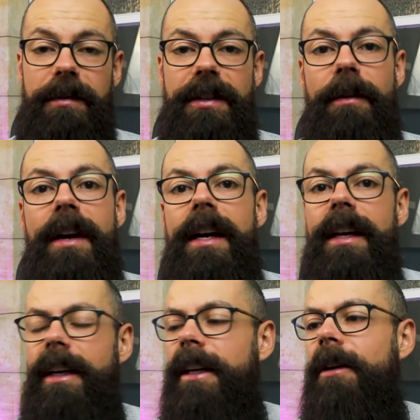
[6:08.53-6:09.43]
So
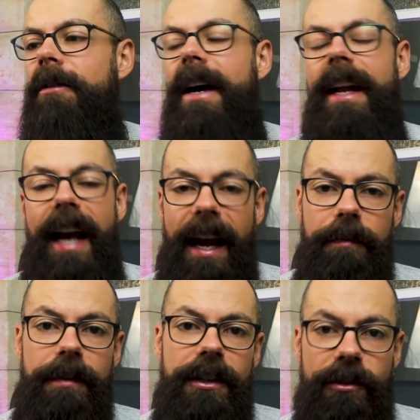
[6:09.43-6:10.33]
you know, an
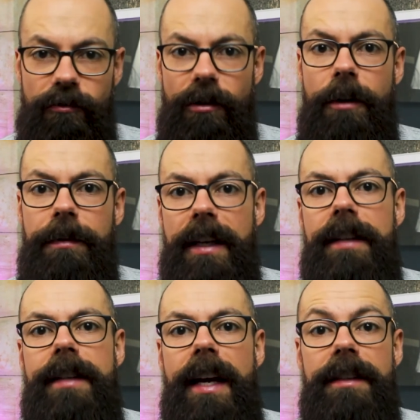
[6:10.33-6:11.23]
average drone
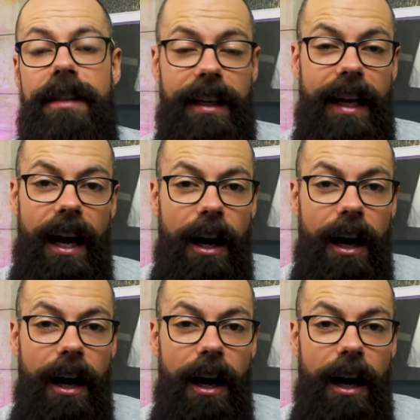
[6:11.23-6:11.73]
these days can get